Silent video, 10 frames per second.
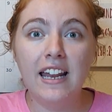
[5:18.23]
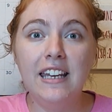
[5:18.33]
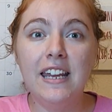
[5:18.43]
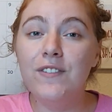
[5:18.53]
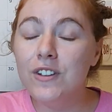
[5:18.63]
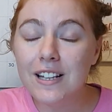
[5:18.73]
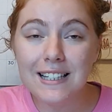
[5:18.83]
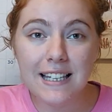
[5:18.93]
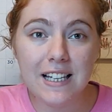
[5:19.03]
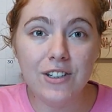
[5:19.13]
give you the
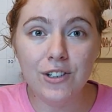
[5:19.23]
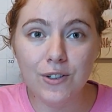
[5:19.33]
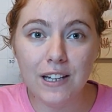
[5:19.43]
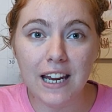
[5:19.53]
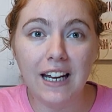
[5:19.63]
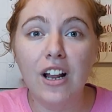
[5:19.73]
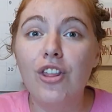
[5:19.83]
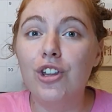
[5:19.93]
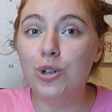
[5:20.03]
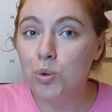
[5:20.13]
skills you need,
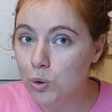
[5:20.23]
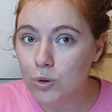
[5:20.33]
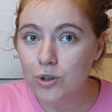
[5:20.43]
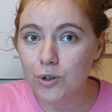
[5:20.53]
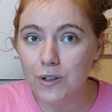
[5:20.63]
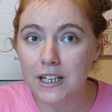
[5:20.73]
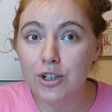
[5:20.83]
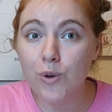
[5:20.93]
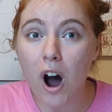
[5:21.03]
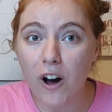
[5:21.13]
the tools you need
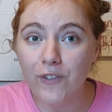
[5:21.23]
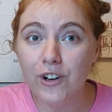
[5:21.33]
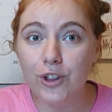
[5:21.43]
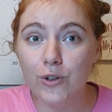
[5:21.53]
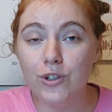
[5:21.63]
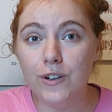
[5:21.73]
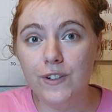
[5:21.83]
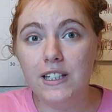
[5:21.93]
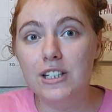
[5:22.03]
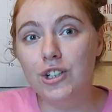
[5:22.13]
to offer those
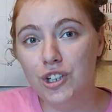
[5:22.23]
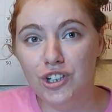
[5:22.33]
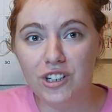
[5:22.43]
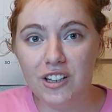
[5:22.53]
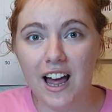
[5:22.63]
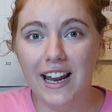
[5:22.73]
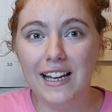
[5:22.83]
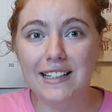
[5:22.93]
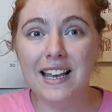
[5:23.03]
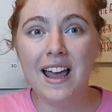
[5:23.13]
services to your
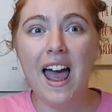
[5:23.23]
clients,